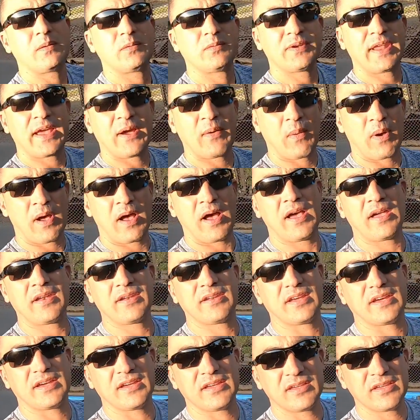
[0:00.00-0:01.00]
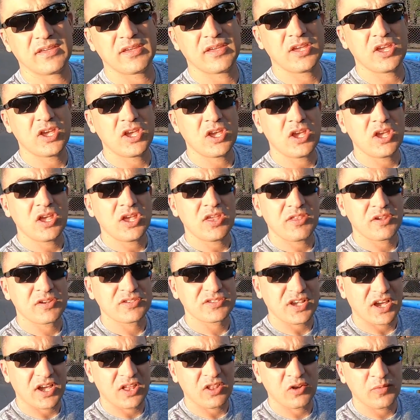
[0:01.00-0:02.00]
Now Honda,
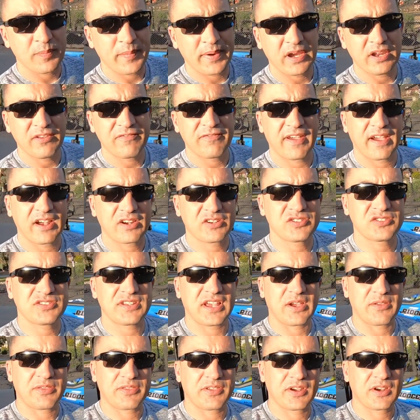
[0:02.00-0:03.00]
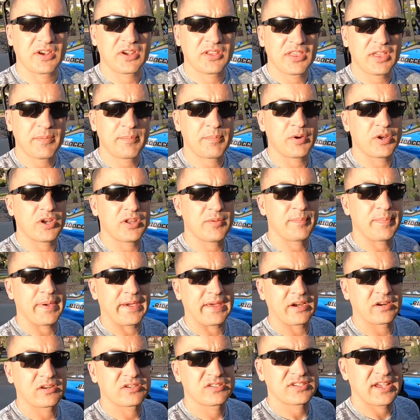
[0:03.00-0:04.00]
there's other manufacturers out there that put a
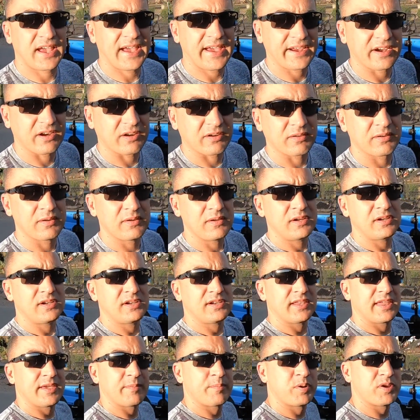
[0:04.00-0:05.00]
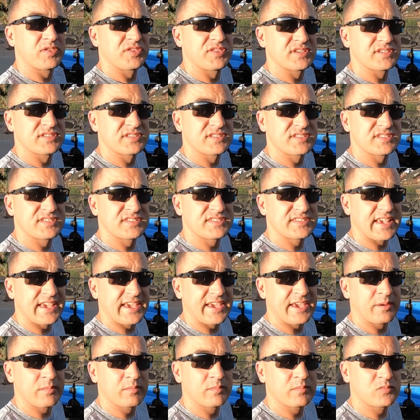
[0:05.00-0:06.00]
better tire. They put this
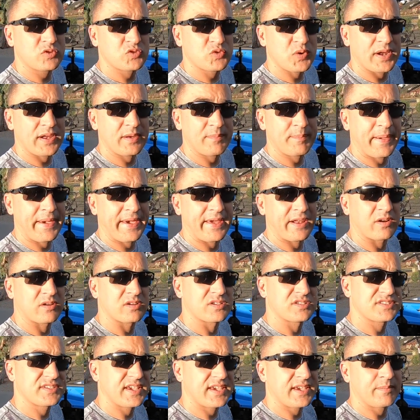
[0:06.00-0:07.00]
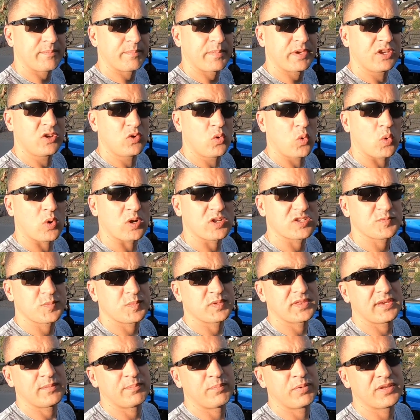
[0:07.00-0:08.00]
same tread pattern, same Bighorns,
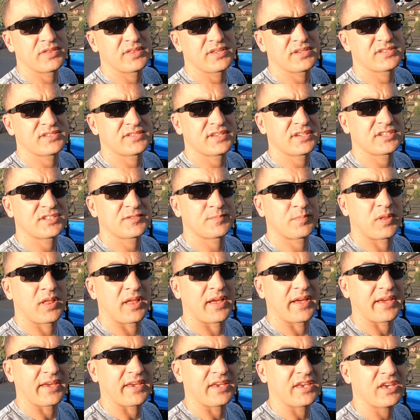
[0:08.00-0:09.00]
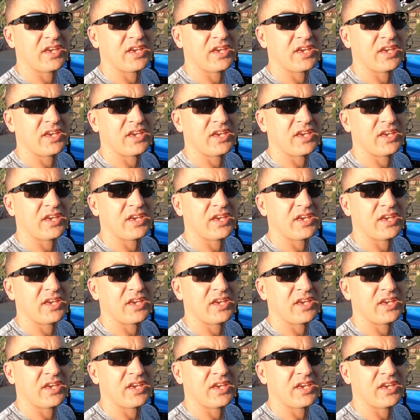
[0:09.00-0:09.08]
but they put the 6-ply.